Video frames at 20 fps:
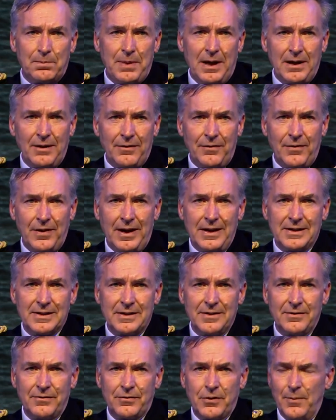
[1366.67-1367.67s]

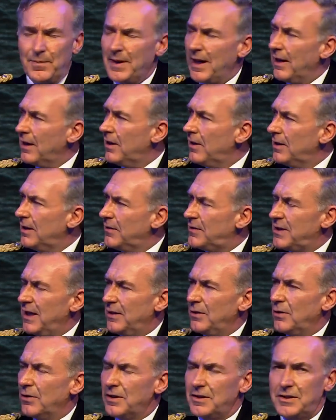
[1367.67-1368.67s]
benefit from that kind of
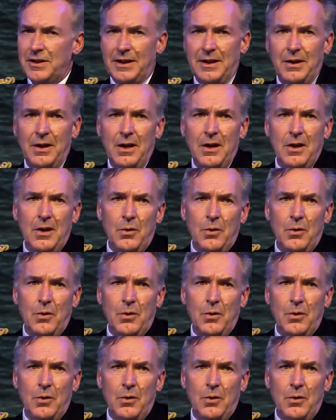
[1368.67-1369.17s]
technology.